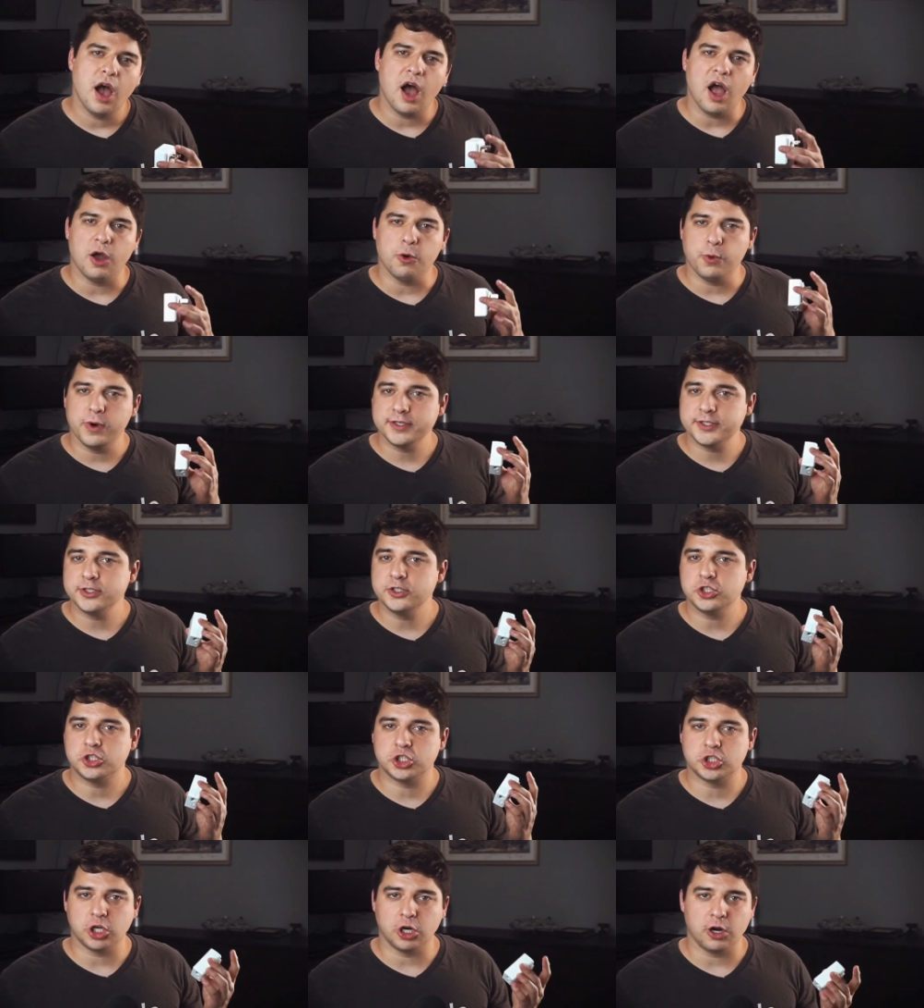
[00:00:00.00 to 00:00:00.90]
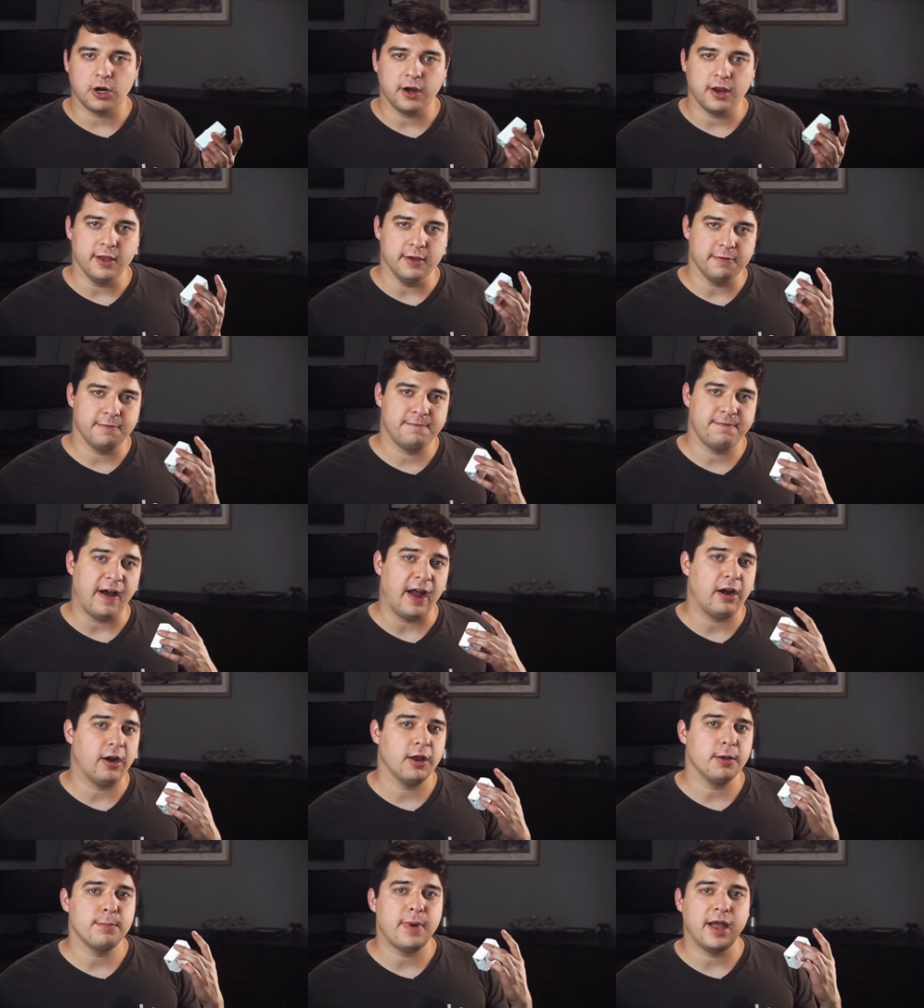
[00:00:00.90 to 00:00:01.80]
I wasn't sure if
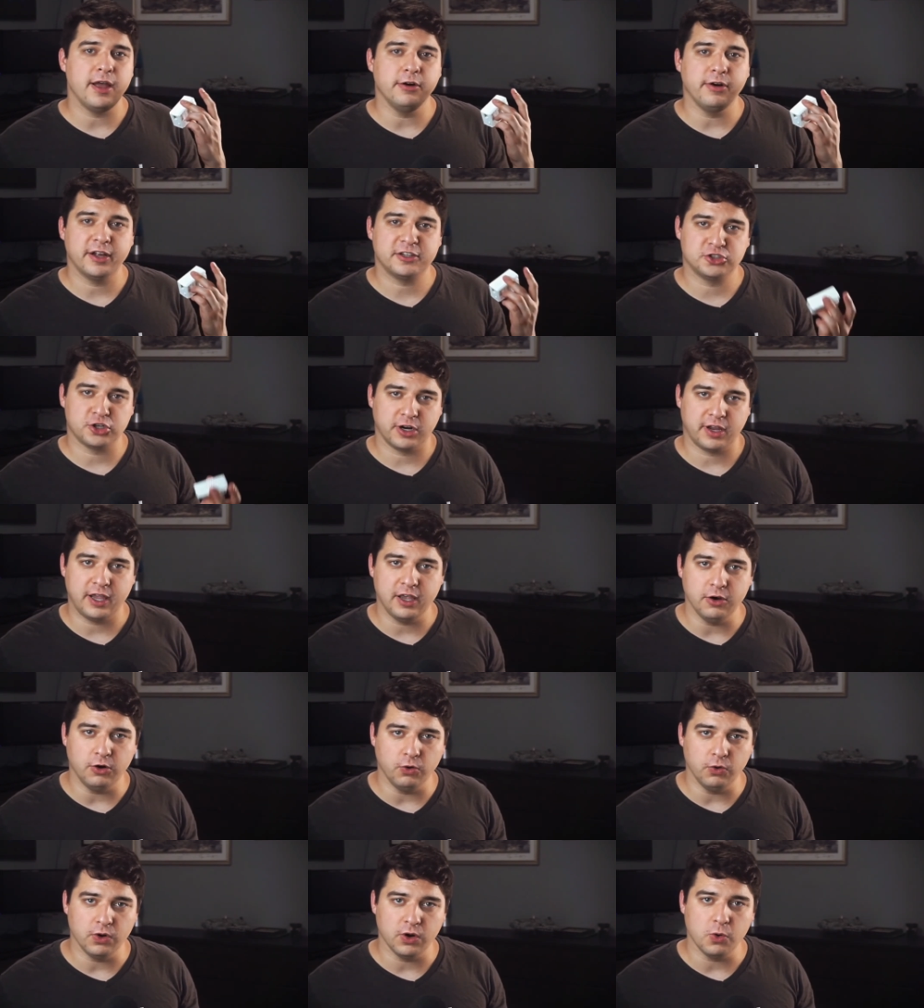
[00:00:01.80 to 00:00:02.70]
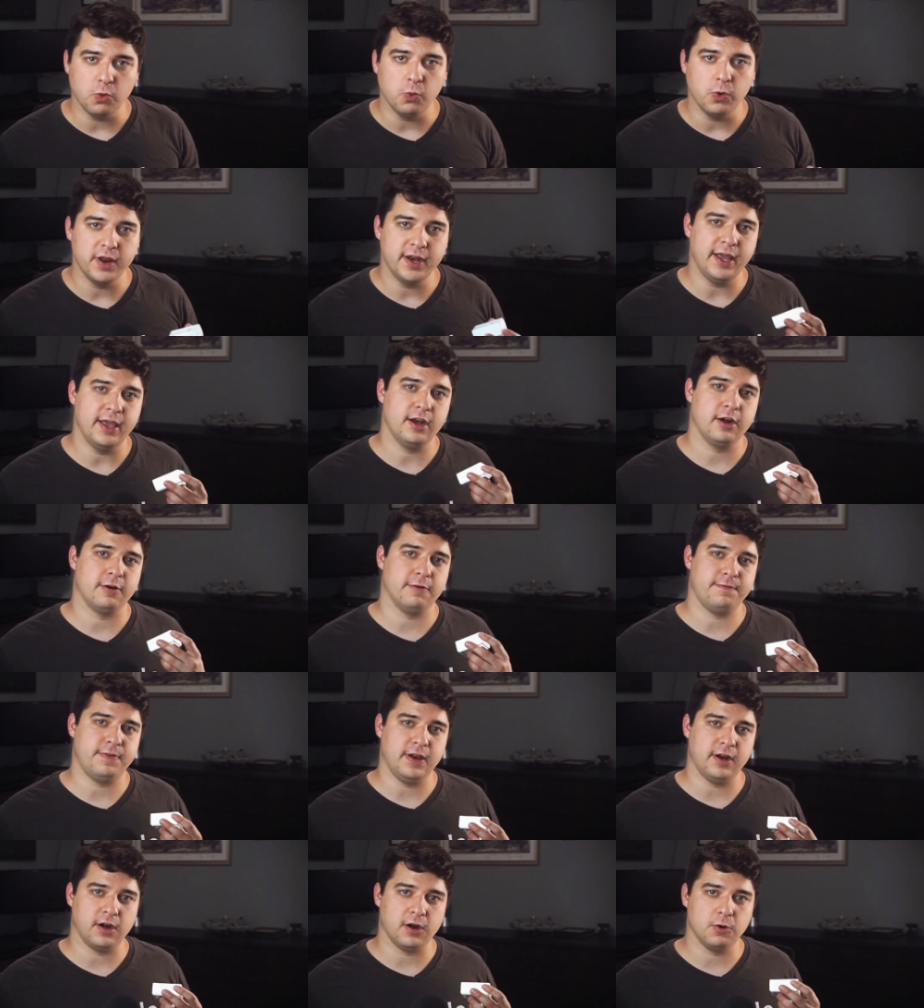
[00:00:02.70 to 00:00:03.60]
firing my electric kiln would
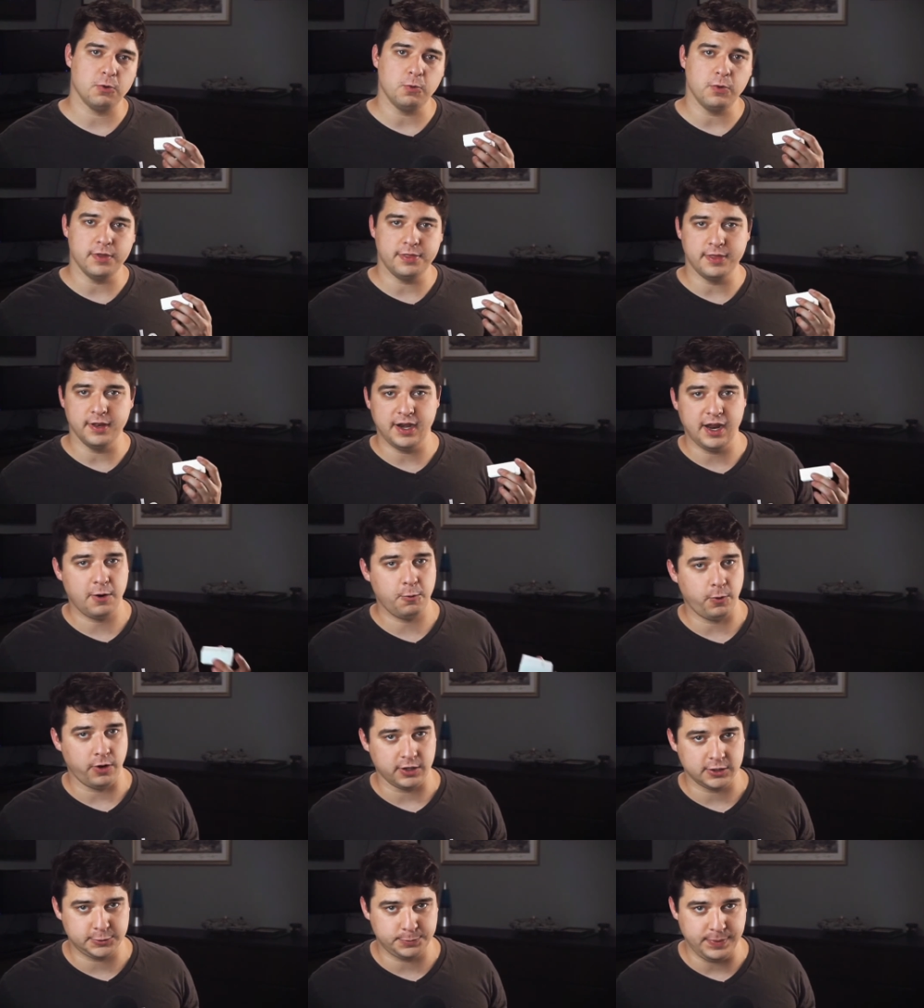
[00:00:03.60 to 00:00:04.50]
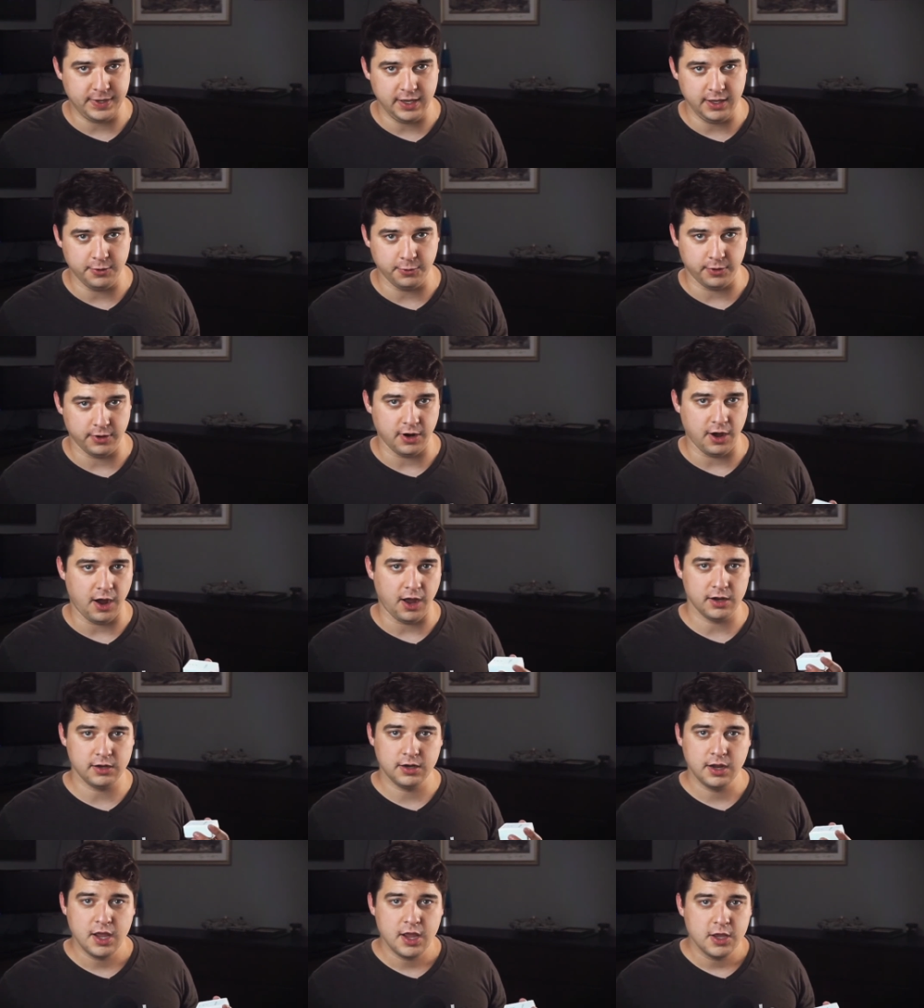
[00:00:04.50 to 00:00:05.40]
interfere with the network speed or
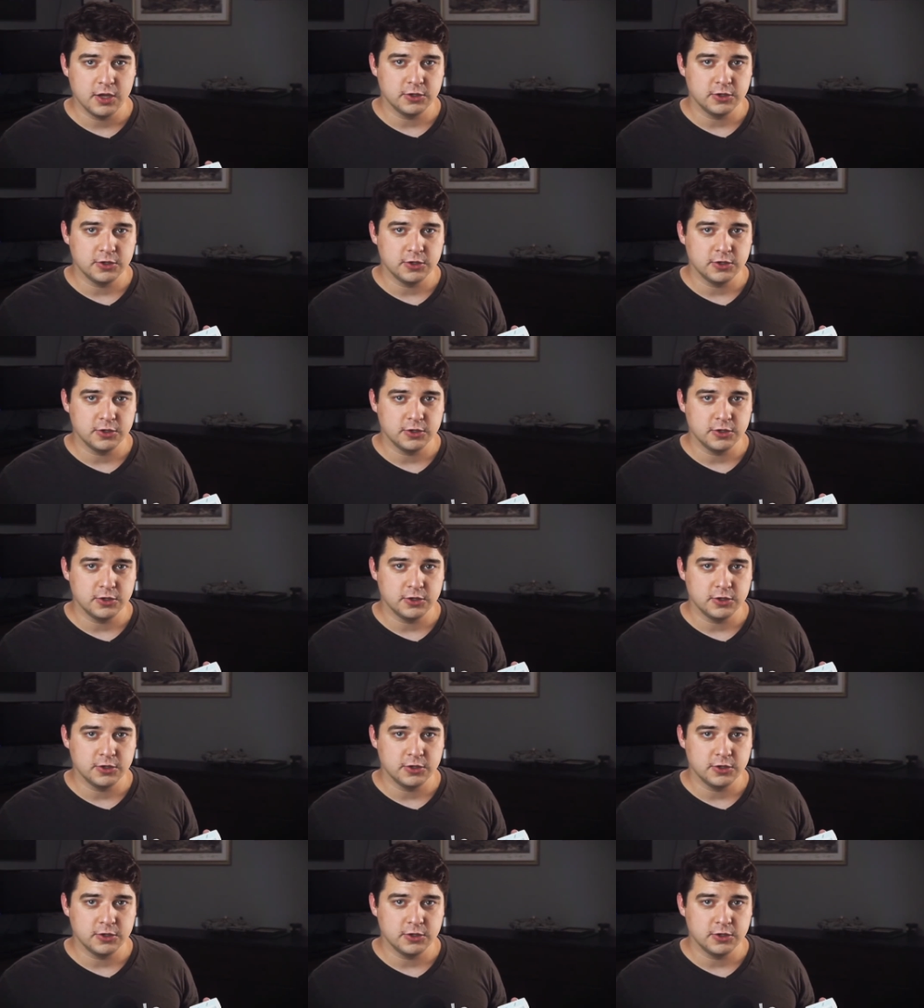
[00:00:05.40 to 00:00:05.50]
not,